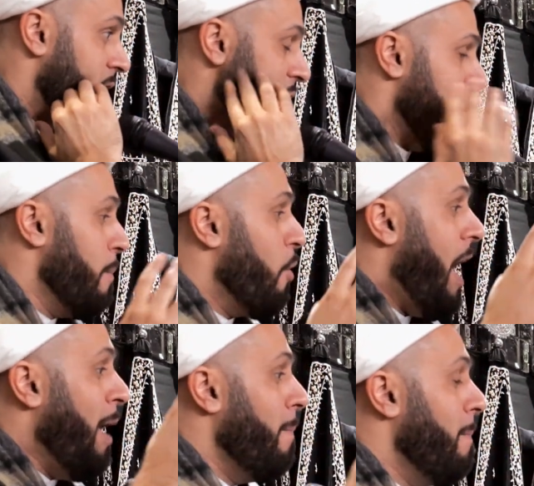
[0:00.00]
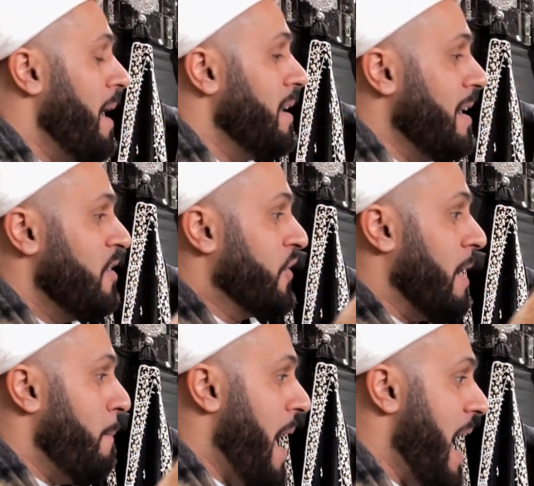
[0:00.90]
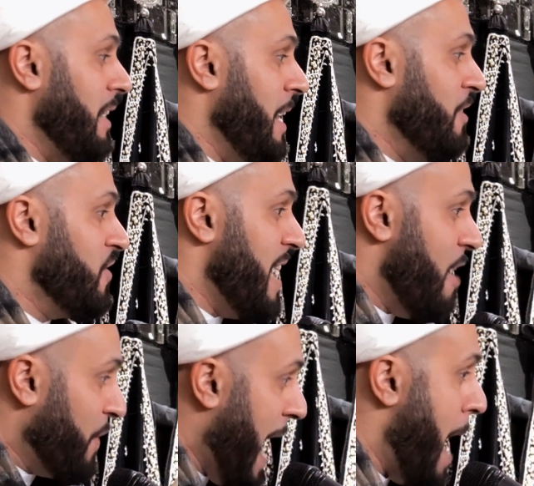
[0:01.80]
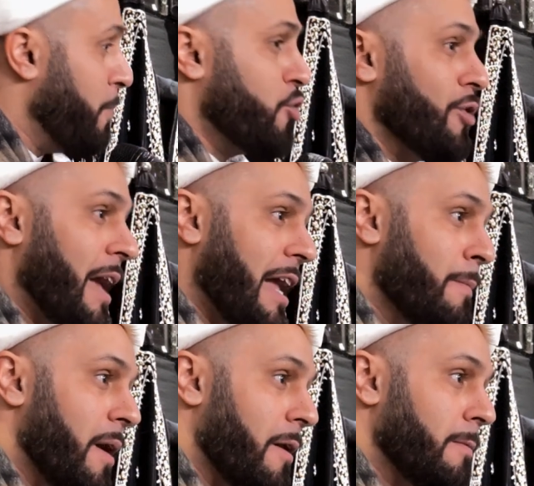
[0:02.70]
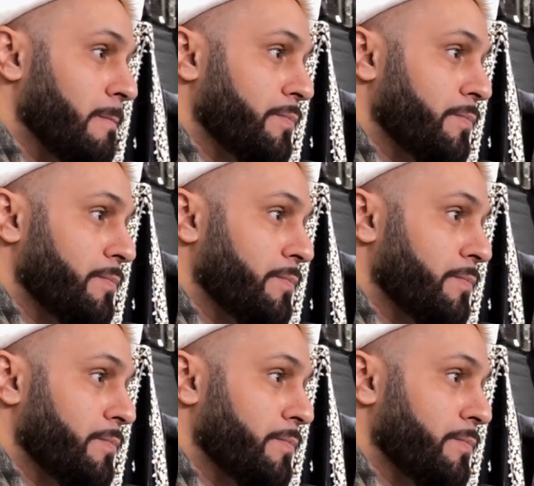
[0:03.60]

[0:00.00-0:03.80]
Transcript: that Muhammad and his companions, they have captured Khaybar.